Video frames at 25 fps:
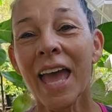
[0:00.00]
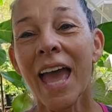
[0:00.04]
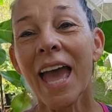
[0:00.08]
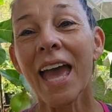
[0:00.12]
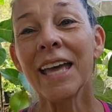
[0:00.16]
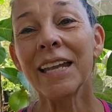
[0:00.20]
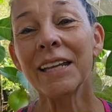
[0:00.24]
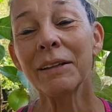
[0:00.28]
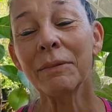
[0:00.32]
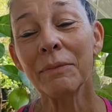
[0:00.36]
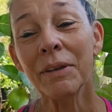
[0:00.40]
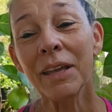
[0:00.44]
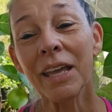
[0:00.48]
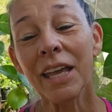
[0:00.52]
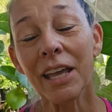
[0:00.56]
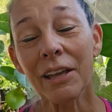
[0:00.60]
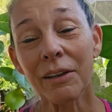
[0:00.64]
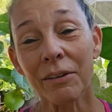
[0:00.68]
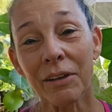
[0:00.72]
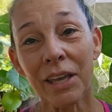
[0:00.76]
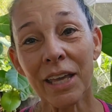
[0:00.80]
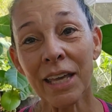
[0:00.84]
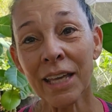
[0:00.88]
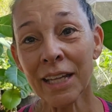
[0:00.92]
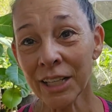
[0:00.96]
And
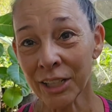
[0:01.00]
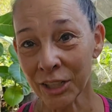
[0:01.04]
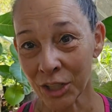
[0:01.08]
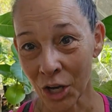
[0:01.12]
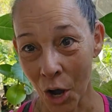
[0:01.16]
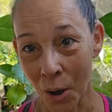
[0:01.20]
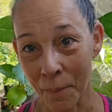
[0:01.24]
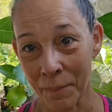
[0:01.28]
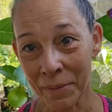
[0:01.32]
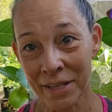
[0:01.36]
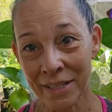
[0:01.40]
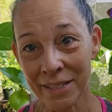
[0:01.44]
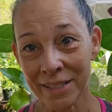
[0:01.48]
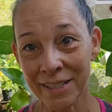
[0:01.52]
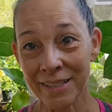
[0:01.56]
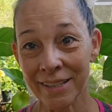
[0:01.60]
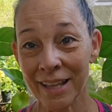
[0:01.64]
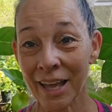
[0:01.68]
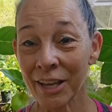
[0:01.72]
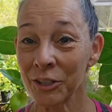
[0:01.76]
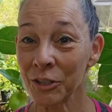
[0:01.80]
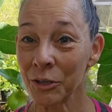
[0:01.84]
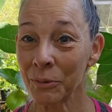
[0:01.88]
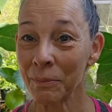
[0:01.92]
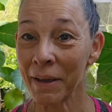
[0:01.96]
any comments
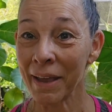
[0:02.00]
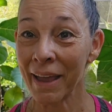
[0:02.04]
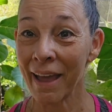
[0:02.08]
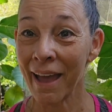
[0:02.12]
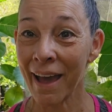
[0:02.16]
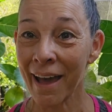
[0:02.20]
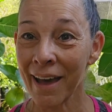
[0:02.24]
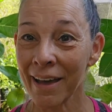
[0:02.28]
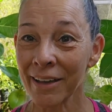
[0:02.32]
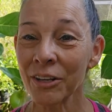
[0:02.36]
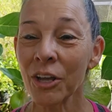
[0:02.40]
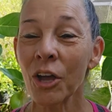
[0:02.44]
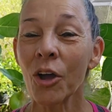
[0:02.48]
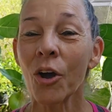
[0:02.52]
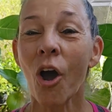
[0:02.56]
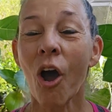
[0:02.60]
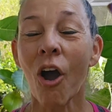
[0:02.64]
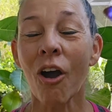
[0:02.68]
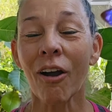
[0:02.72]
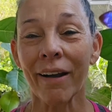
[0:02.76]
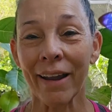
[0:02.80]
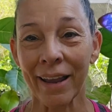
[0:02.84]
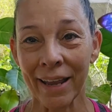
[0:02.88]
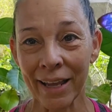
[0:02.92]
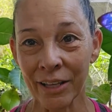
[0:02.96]
that you may add
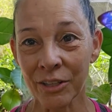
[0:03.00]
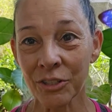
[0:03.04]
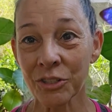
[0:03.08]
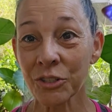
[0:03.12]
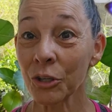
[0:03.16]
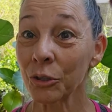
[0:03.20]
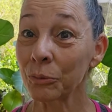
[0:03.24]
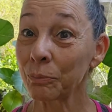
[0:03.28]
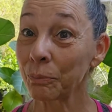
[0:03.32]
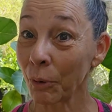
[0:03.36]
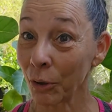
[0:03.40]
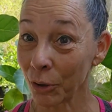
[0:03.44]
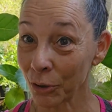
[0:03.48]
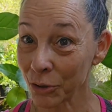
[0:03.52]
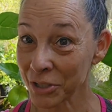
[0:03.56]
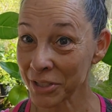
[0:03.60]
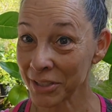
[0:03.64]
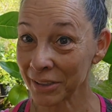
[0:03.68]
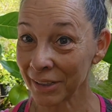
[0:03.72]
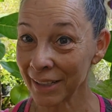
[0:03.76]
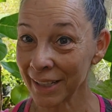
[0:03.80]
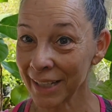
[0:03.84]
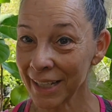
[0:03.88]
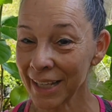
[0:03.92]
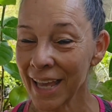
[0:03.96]
are answered
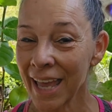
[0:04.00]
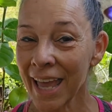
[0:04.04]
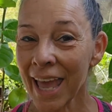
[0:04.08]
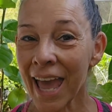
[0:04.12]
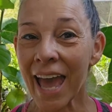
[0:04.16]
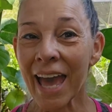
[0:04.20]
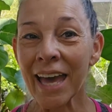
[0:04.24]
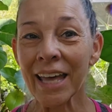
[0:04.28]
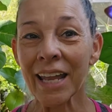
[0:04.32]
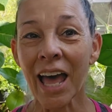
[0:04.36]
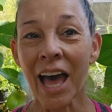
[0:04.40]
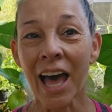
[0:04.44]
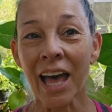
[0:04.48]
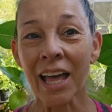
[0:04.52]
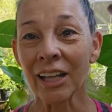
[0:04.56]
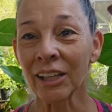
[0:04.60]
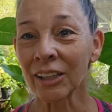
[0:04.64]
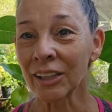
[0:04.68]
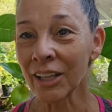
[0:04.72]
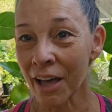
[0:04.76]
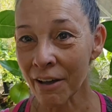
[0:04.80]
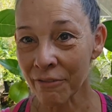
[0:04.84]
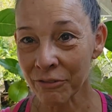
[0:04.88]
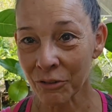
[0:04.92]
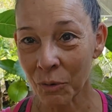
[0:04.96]
personally, and I
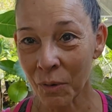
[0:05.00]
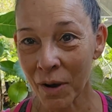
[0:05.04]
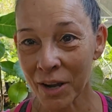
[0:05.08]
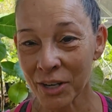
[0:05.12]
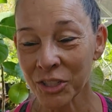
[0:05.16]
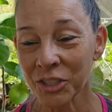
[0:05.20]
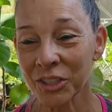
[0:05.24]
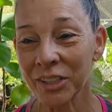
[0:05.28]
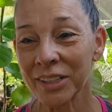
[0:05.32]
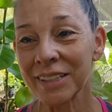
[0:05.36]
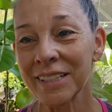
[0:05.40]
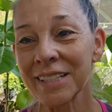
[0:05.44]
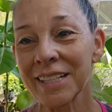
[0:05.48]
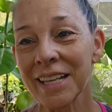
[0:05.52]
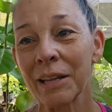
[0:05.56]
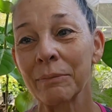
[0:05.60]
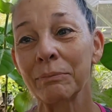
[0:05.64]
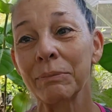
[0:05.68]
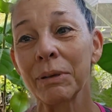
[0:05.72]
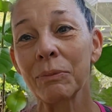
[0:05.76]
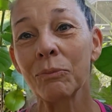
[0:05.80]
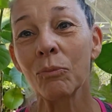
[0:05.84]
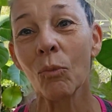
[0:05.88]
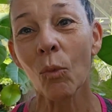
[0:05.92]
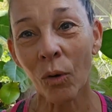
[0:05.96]
love questions and
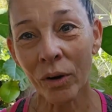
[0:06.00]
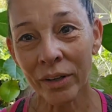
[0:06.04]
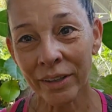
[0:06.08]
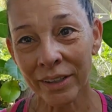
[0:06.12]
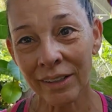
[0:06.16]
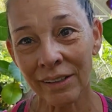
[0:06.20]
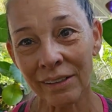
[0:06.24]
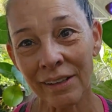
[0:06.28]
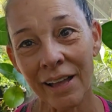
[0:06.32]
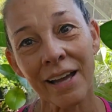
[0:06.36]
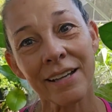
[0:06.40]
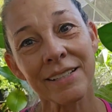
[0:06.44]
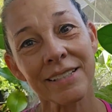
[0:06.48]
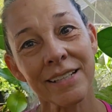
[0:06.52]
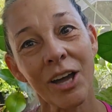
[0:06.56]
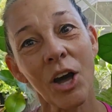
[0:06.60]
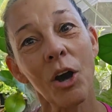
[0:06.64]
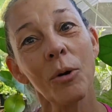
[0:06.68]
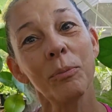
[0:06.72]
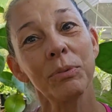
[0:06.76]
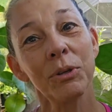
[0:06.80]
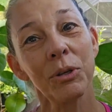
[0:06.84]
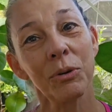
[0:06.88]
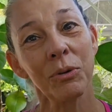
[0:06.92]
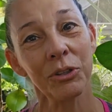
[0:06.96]
be more than glad to
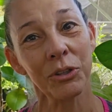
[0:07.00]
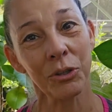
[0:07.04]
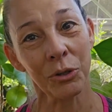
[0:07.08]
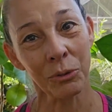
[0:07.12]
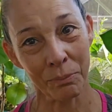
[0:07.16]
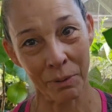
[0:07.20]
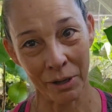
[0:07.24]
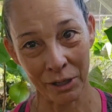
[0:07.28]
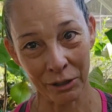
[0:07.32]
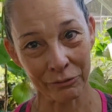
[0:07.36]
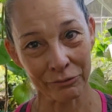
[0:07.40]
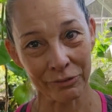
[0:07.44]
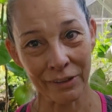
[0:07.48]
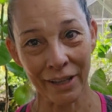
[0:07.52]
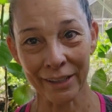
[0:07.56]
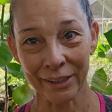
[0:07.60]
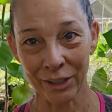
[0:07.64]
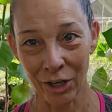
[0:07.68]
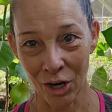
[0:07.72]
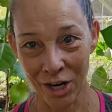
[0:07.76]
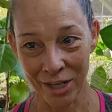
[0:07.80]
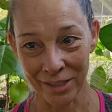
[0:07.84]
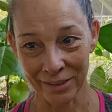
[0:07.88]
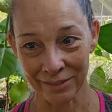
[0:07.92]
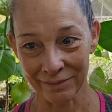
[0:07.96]
help you with your butterfly
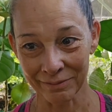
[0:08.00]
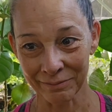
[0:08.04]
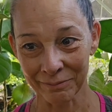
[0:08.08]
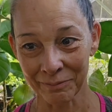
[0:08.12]
garden.